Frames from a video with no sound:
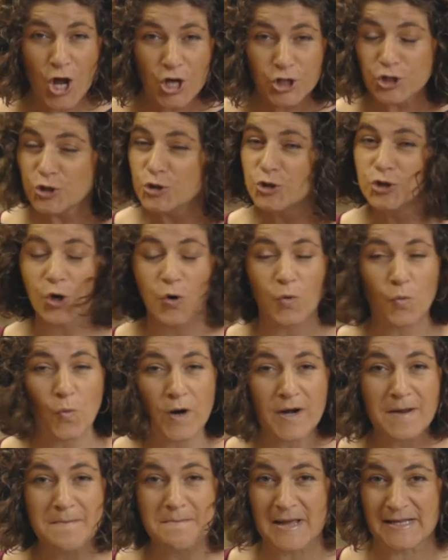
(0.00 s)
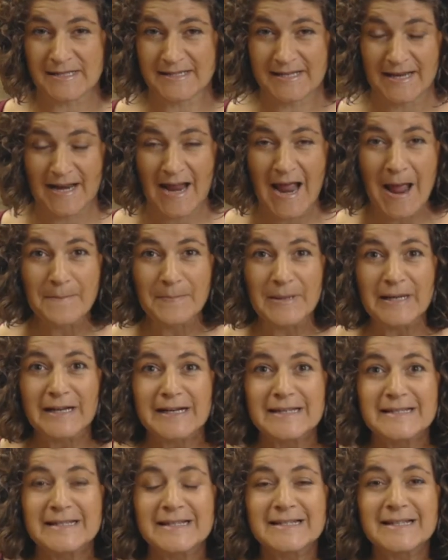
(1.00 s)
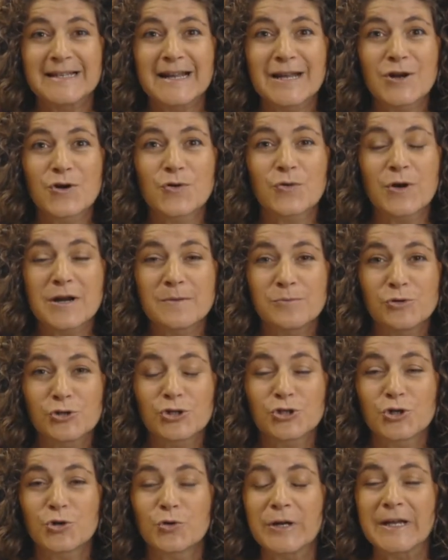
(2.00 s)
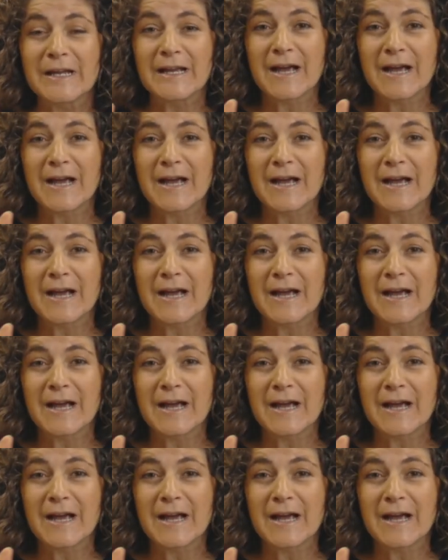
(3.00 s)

You don't want to miss it, because it's an incredible story.